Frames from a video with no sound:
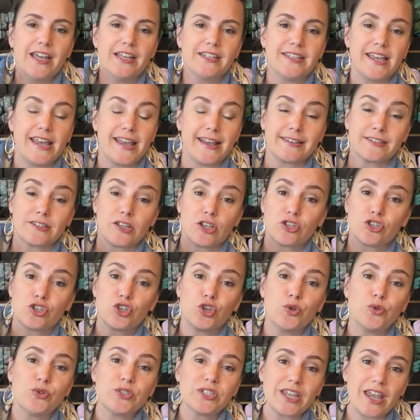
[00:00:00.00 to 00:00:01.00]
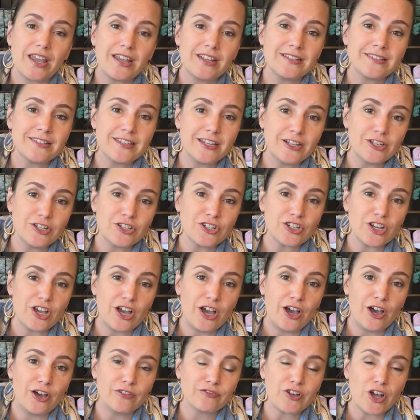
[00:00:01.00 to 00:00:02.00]
It takes two skeins each
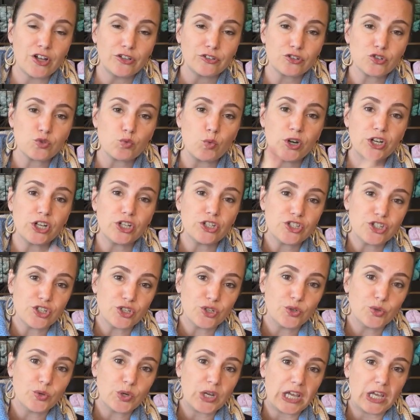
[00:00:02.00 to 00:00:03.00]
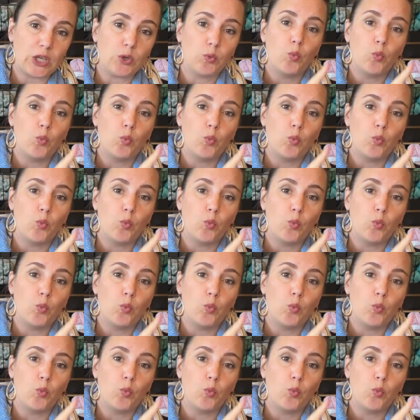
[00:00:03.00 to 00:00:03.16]
of colors one and two